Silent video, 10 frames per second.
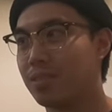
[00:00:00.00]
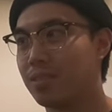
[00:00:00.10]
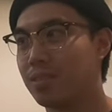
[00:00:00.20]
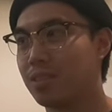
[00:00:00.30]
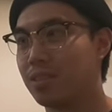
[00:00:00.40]
A
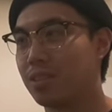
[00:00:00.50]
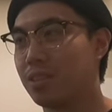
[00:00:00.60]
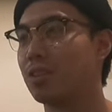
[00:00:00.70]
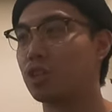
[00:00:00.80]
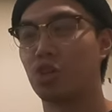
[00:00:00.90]
godfather,
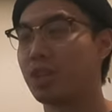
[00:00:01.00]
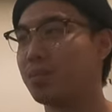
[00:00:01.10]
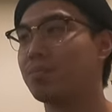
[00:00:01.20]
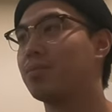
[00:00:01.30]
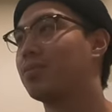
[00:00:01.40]
really? Like straight
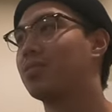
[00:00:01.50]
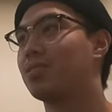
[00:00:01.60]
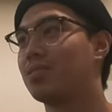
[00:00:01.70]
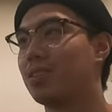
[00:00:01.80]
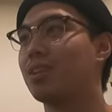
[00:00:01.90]
up. Oh, really?
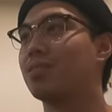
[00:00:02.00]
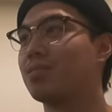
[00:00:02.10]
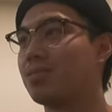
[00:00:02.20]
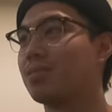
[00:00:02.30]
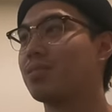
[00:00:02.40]
Yeah.
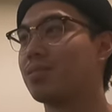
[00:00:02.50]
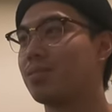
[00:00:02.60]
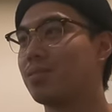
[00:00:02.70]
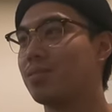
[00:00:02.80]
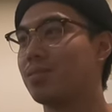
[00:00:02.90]

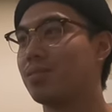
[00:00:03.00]
Oh, that's